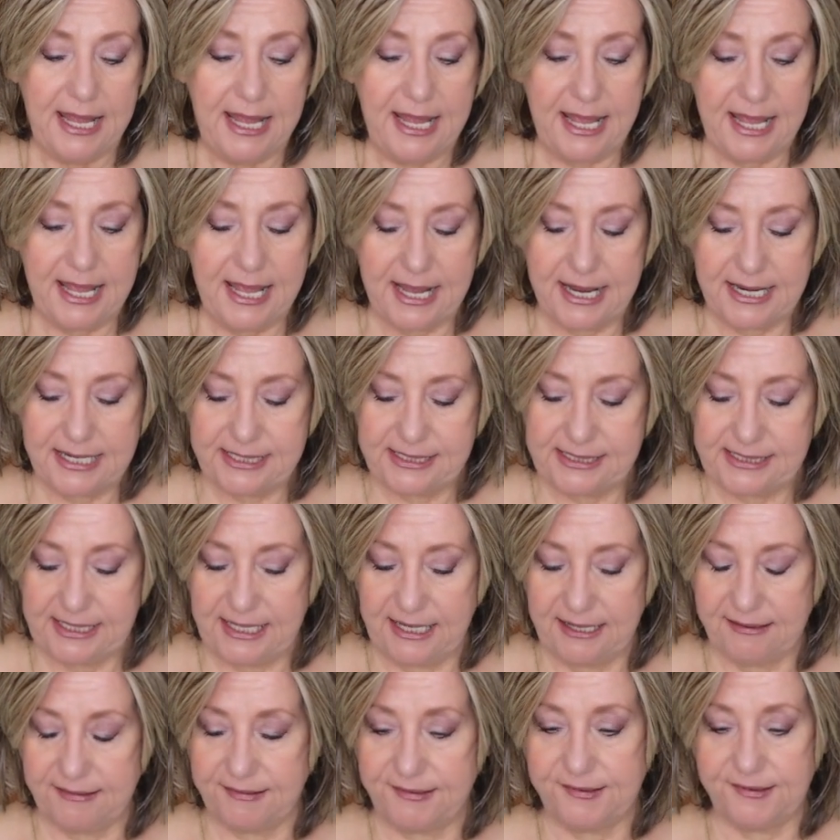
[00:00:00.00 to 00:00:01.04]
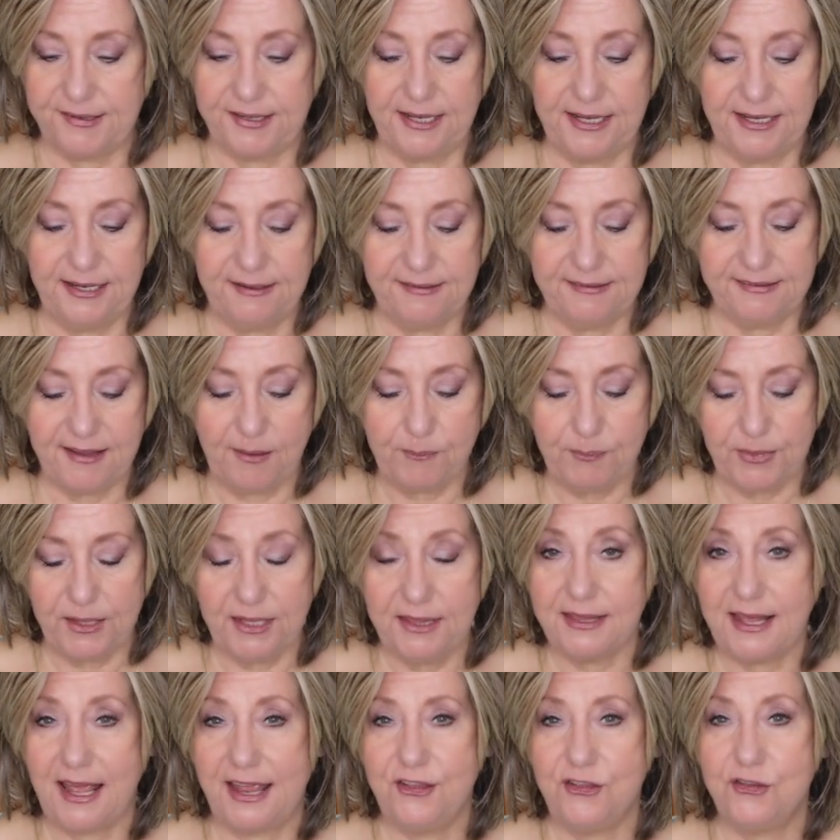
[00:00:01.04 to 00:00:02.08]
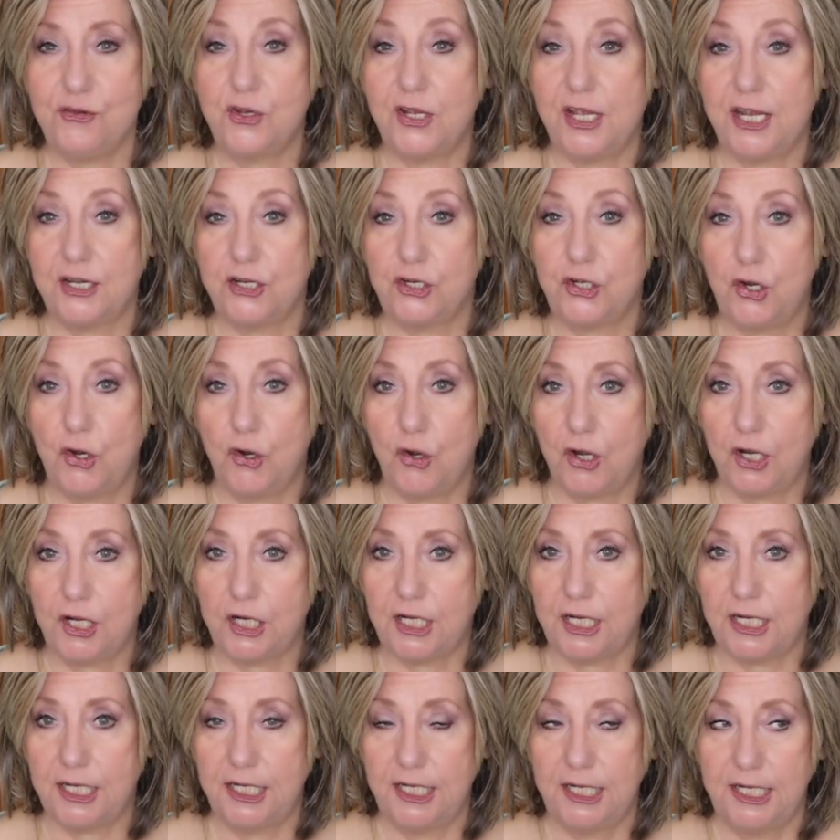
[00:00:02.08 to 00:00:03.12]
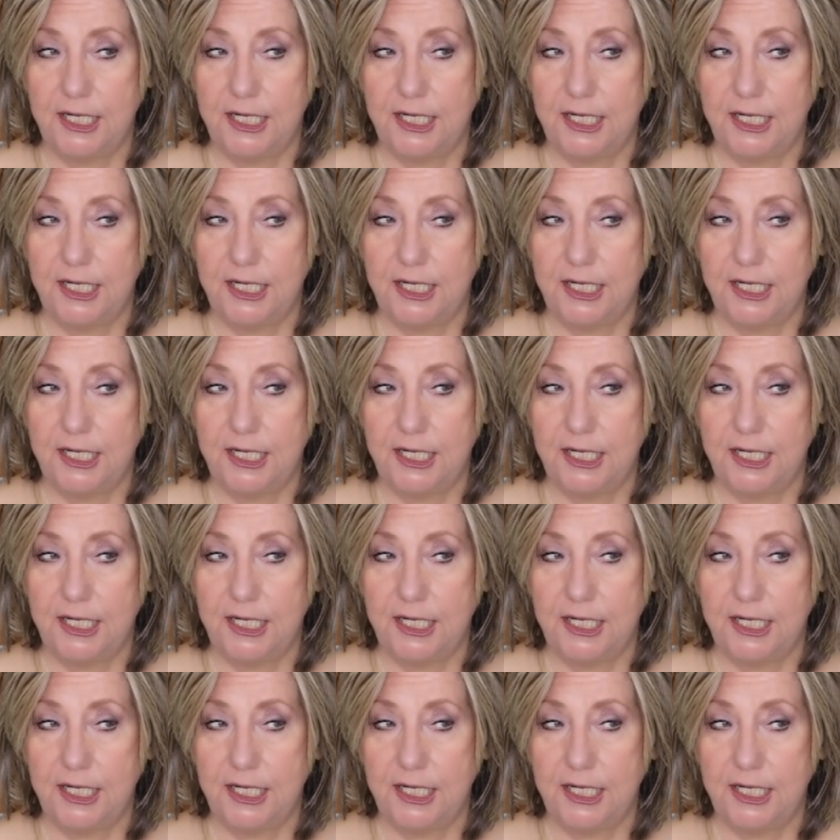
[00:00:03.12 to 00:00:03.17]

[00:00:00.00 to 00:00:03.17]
and it's something that you can cook